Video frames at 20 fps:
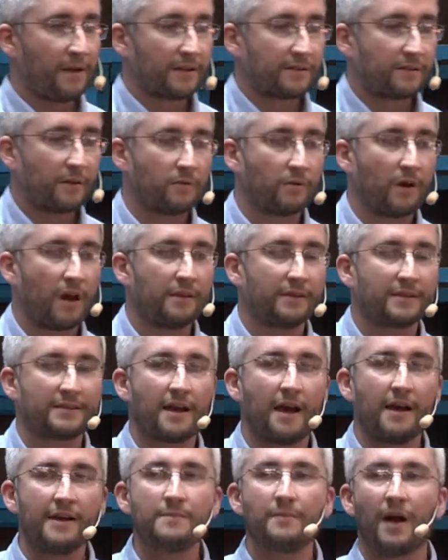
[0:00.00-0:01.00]
So at
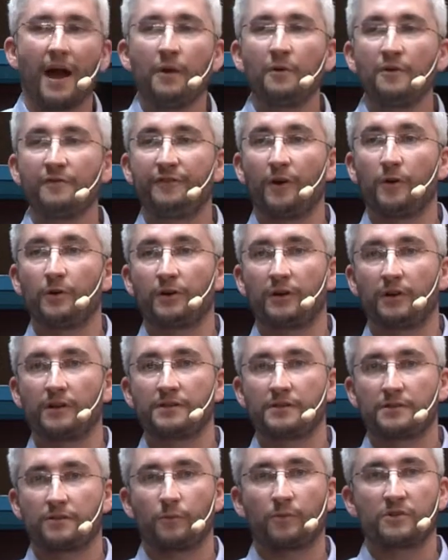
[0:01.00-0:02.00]
the time, our
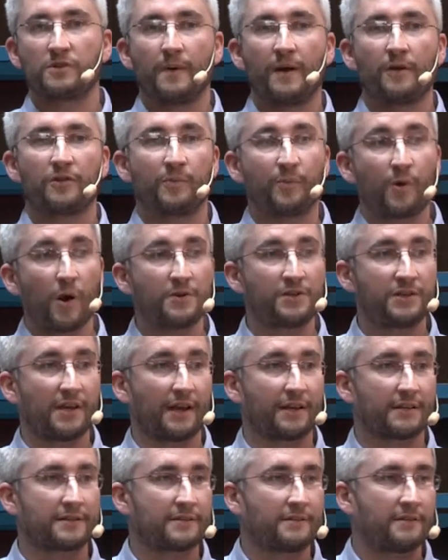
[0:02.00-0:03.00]
focus was about the
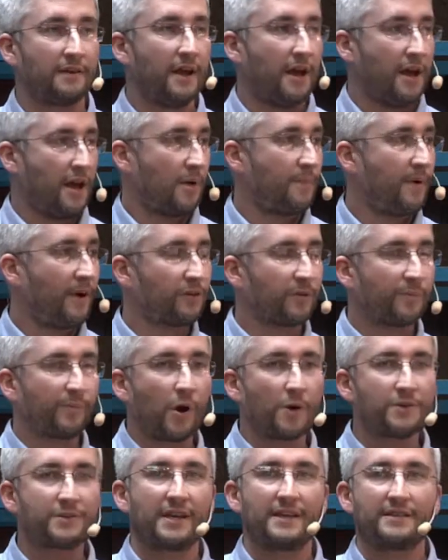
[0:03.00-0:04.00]
process, about the
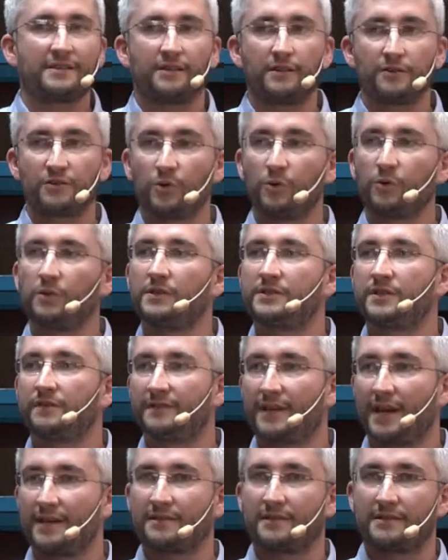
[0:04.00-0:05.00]
process and the tools of
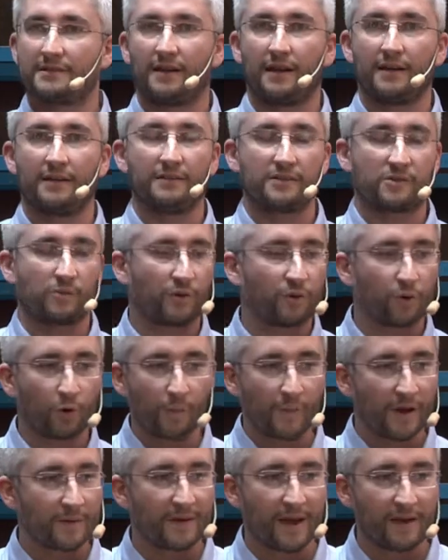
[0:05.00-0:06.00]
data science. We
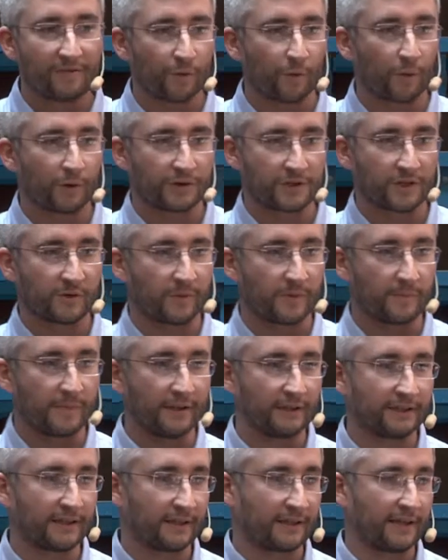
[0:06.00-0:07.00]
thought maybe everyone should be
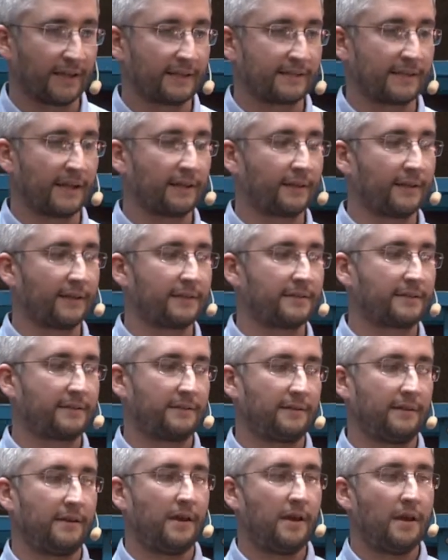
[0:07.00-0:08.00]
building things like this.